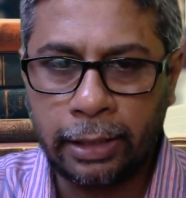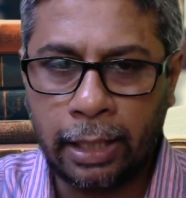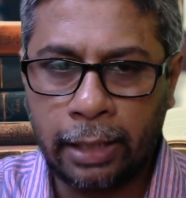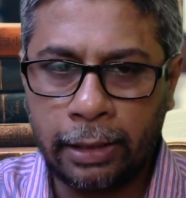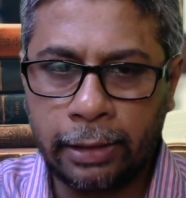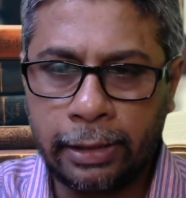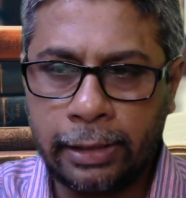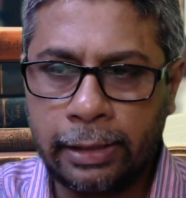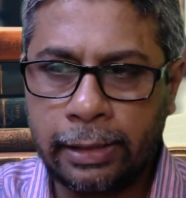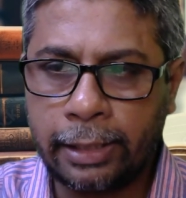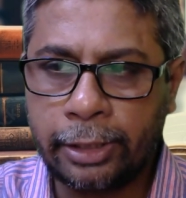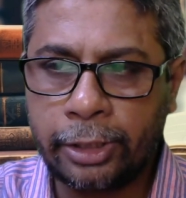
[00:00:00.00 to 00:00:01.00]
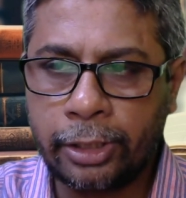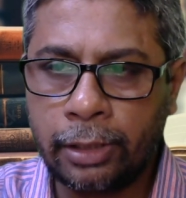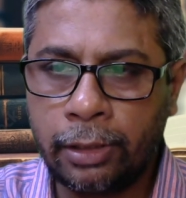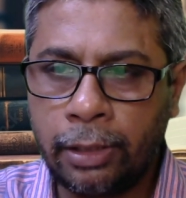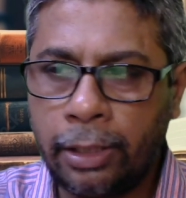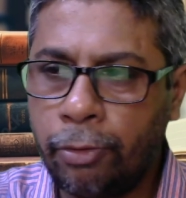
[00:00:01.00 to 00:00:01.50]
on this
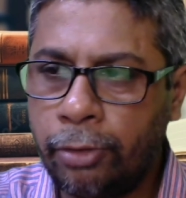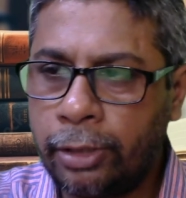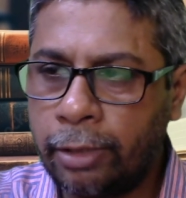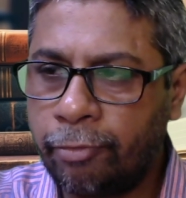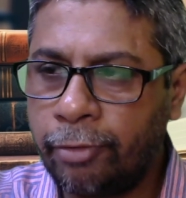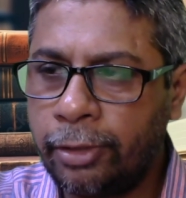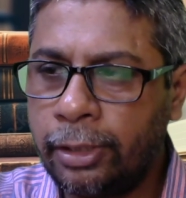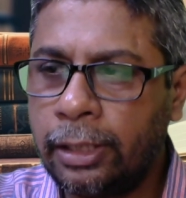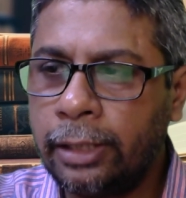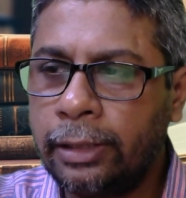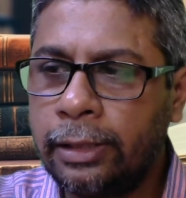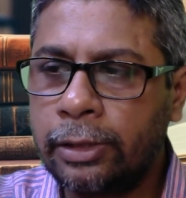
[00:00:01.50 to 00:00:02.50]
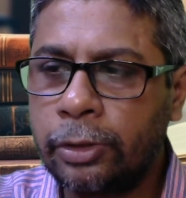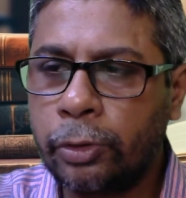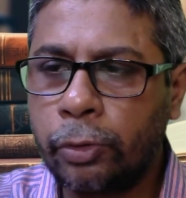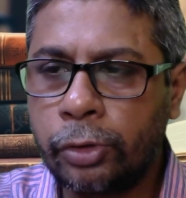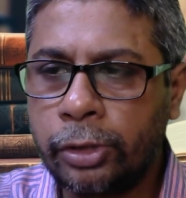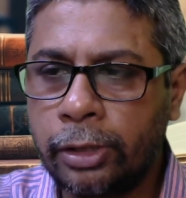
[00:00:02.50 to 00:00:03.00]
section you definitely this
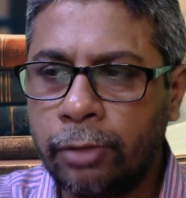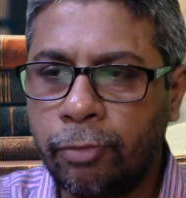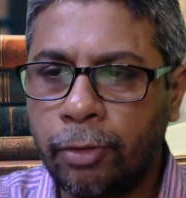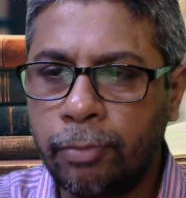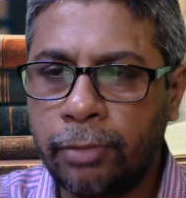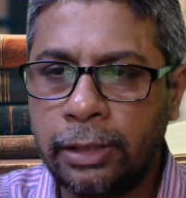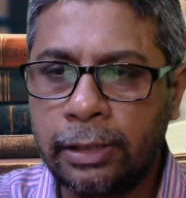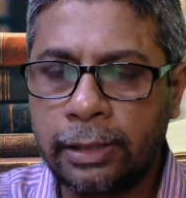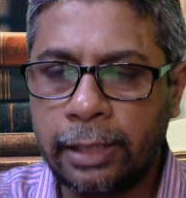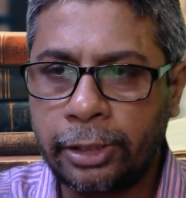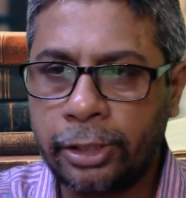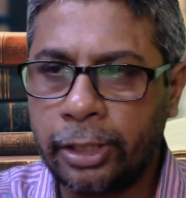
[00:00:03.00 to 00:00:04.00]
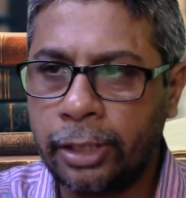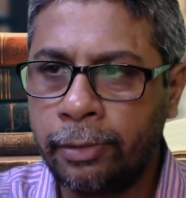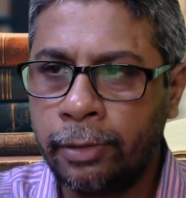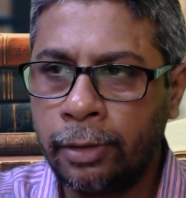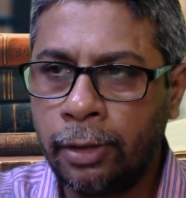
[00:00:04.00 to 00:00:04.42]
question from this section.